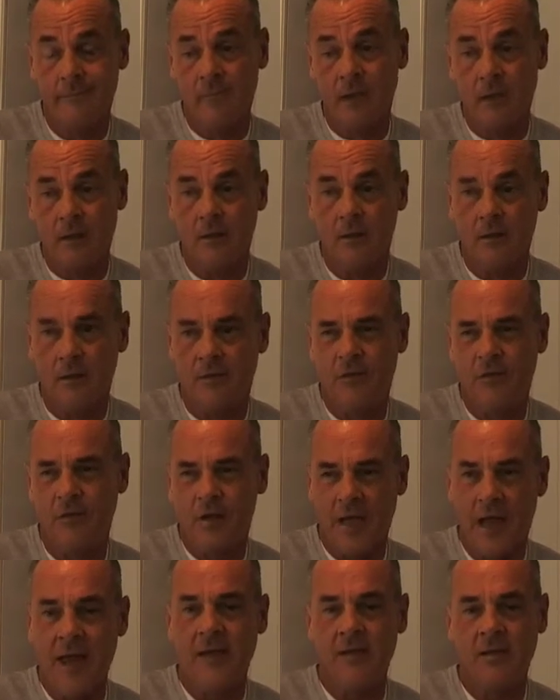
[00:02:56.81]
if you
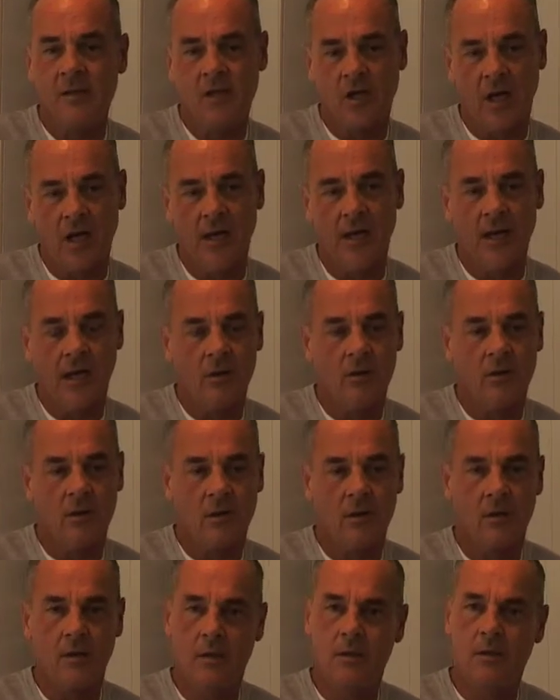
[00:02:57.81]
can say that kind
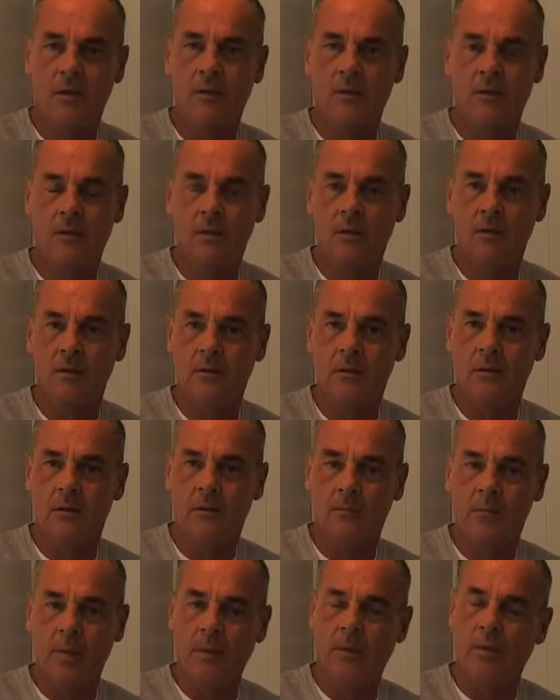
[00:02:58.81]
of thing,
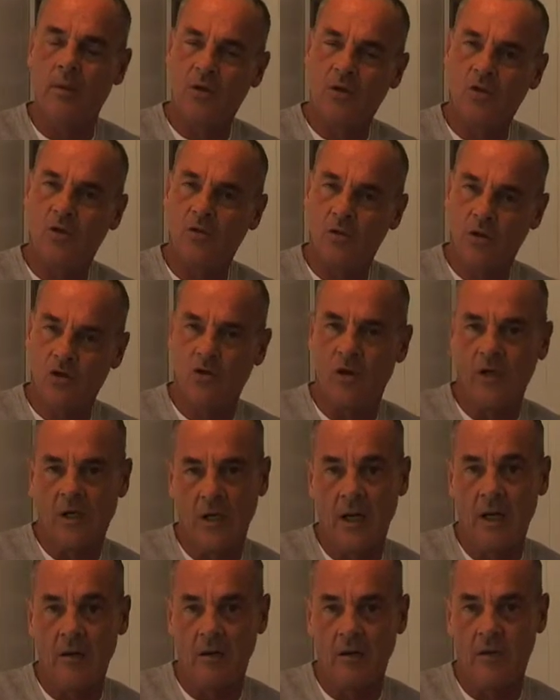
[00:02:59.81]
the people I saw on the streets of
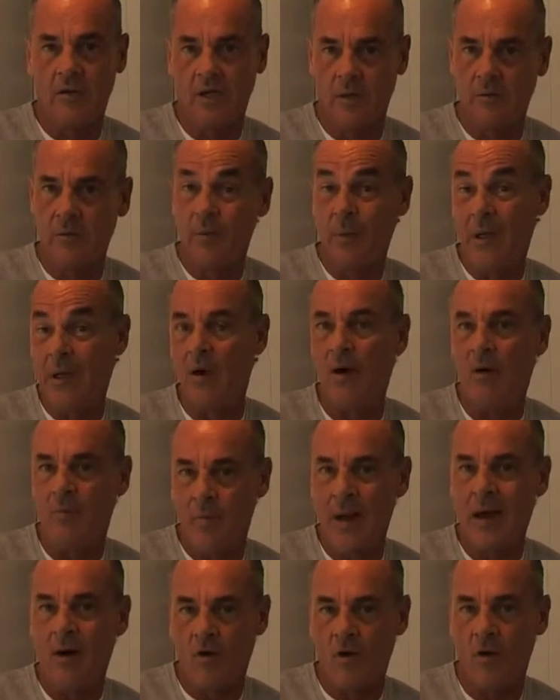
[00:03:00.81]
London seemed to be a lot
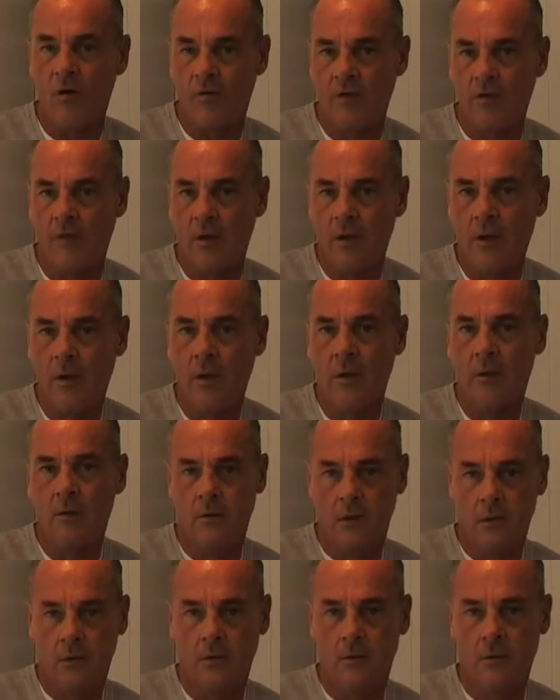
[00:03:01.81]
better off
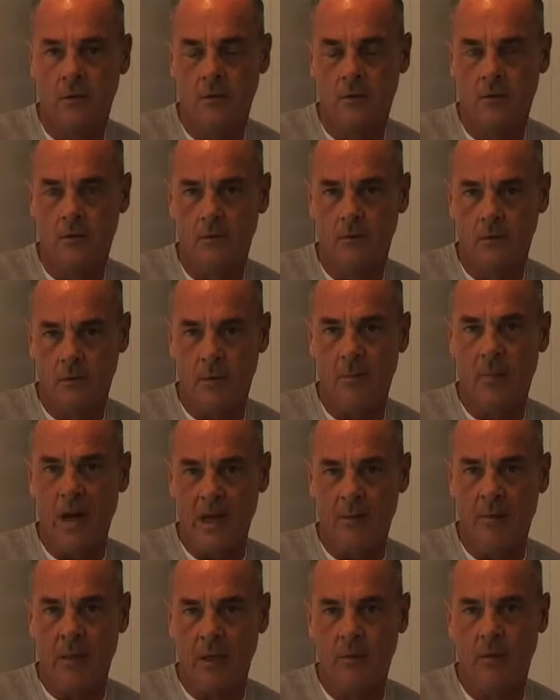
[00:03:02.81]
than the
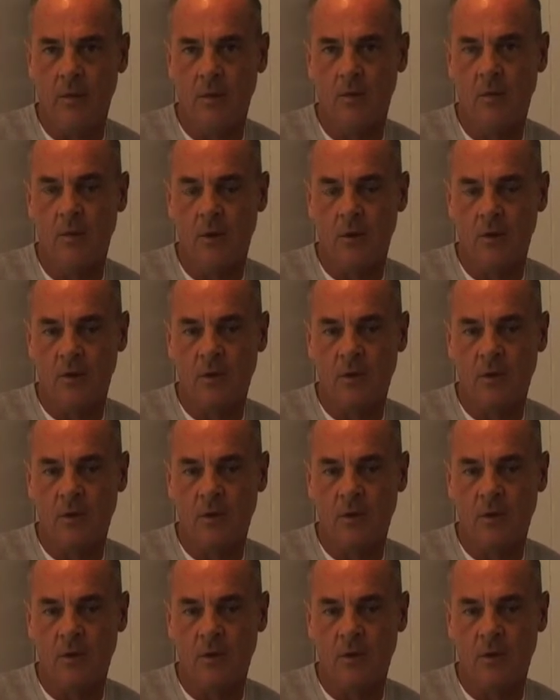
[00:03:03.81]
black people on